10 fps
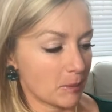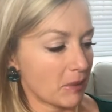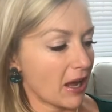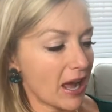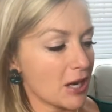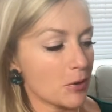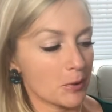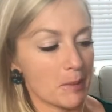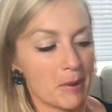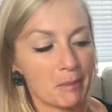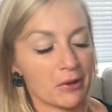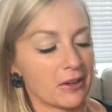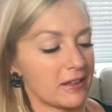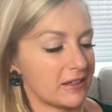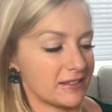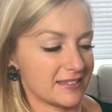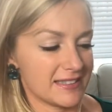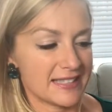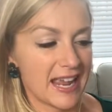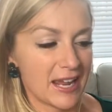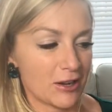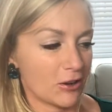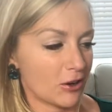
but I don't remember it saying